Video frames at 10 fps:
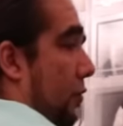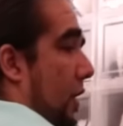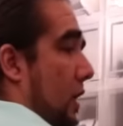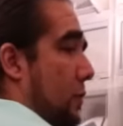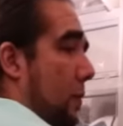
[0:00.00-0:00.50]

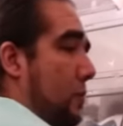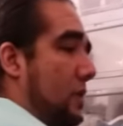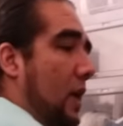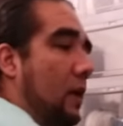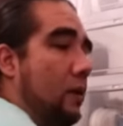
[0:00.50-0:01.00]
things people
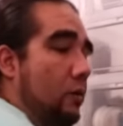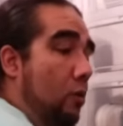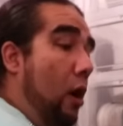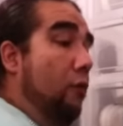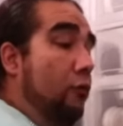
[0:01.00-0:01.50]
say,
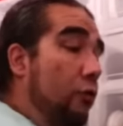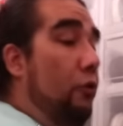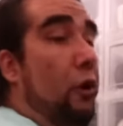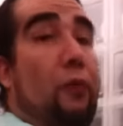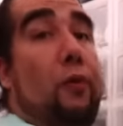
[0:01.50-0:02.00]
oh, I've
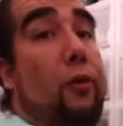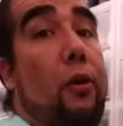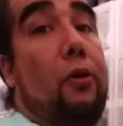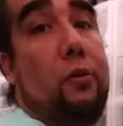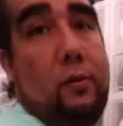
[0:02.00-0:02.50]
seen
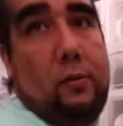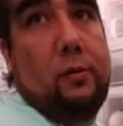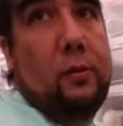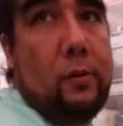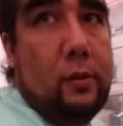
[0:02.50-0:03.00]
everything.
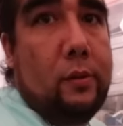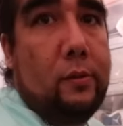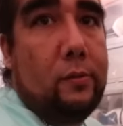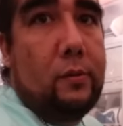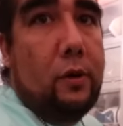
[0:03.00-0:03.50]

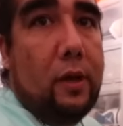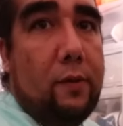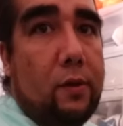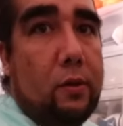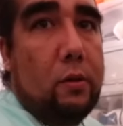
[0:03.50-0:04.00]
No, you
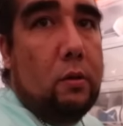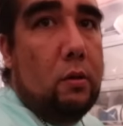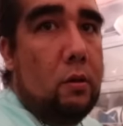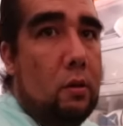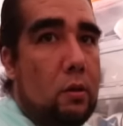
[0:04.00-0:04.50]
haven't.
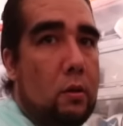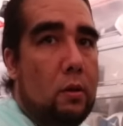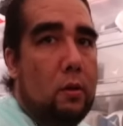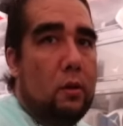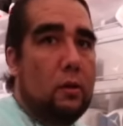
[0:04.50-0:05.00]

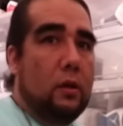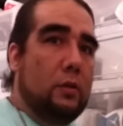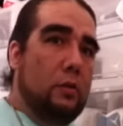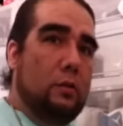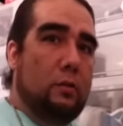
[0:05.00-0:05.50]

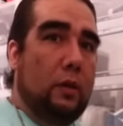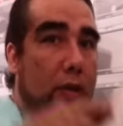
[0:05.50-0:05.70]
Because you